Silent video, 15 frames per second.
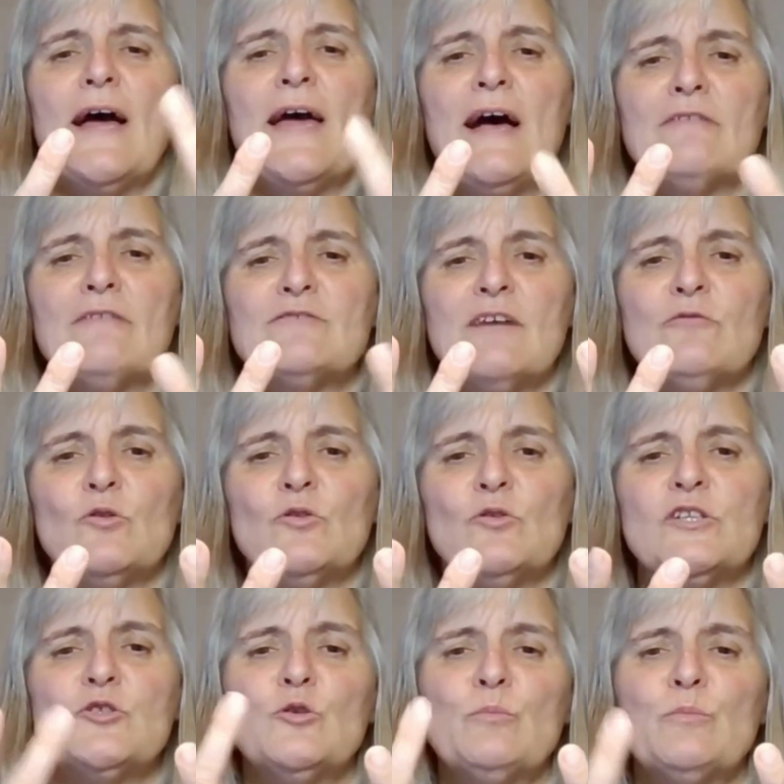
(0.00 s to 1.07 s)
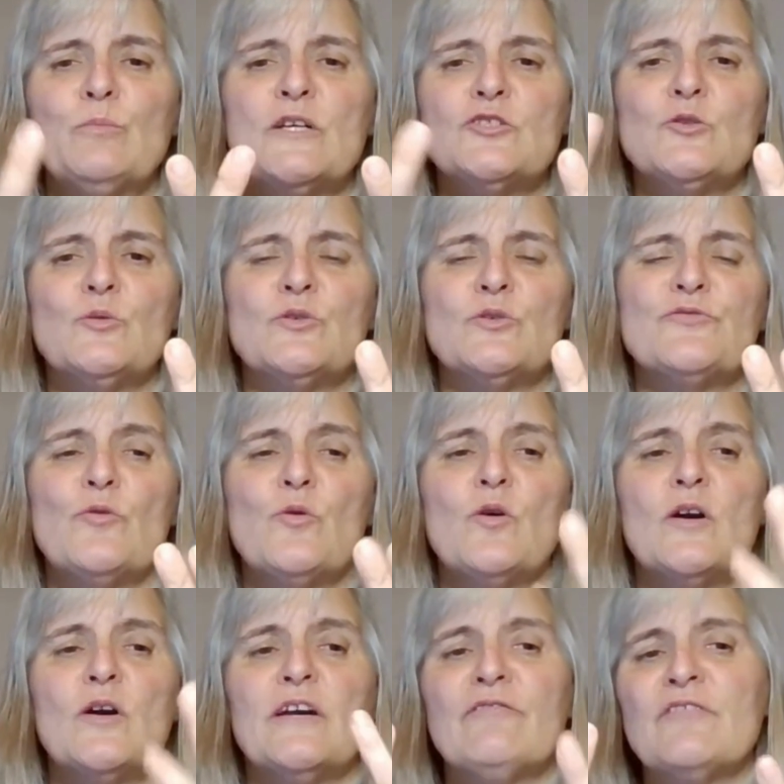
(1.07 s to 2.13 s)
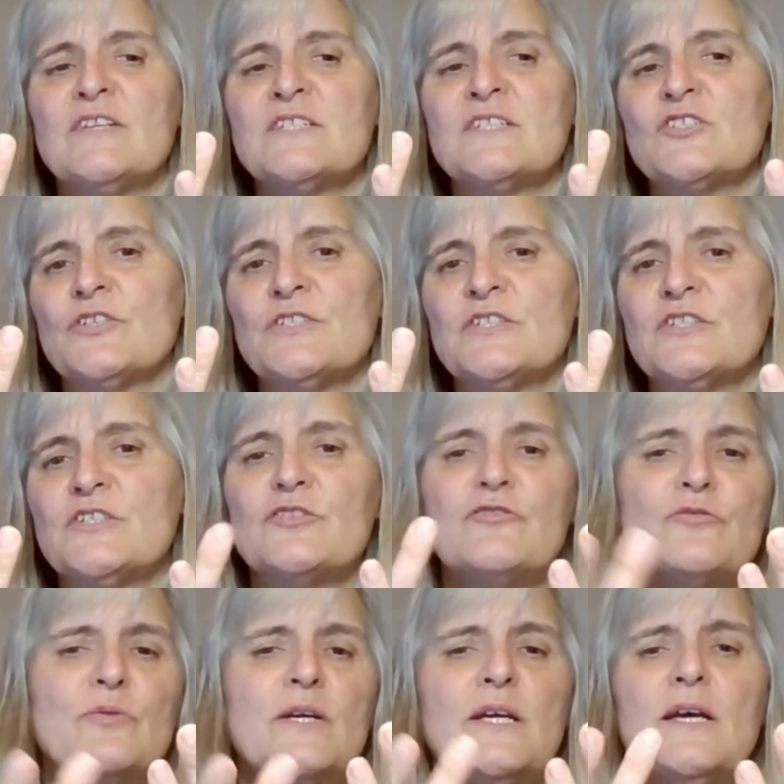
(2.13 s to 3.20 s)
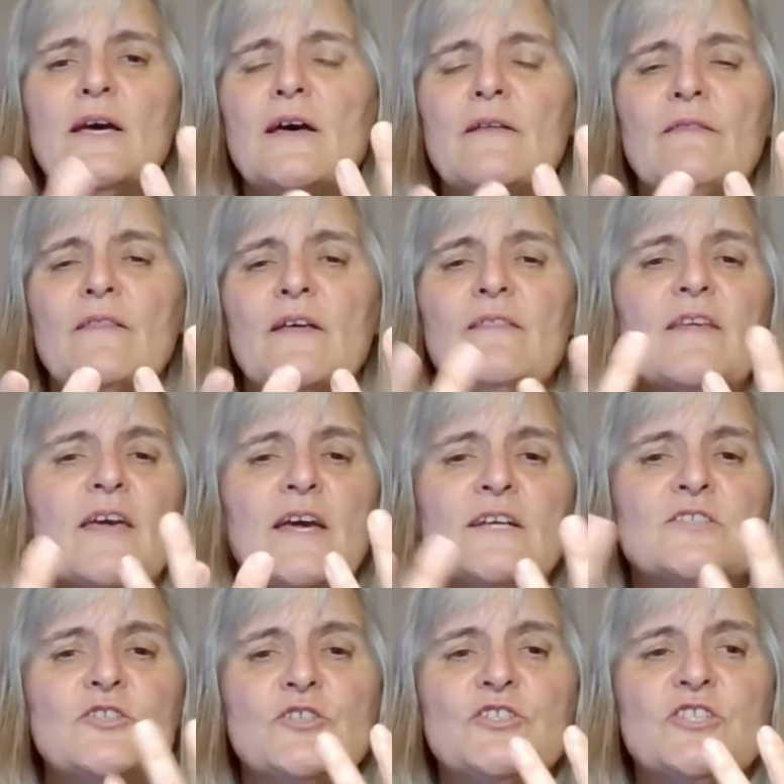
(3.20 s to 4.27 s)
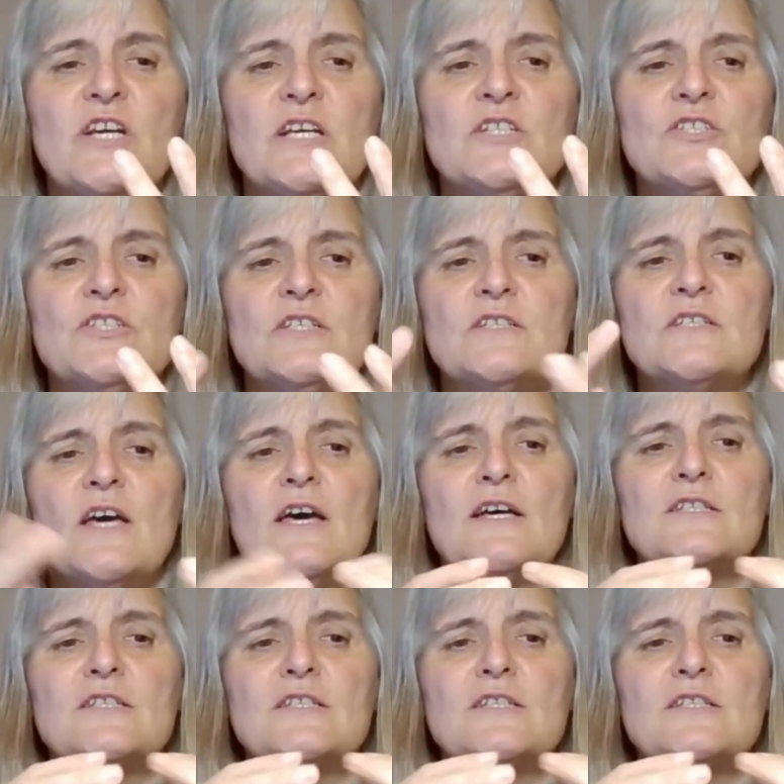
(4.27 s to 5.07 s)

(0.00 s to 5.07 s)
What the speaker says: I have to have only 2 plus 2 is 4. If this turns into 3, then the answer changes.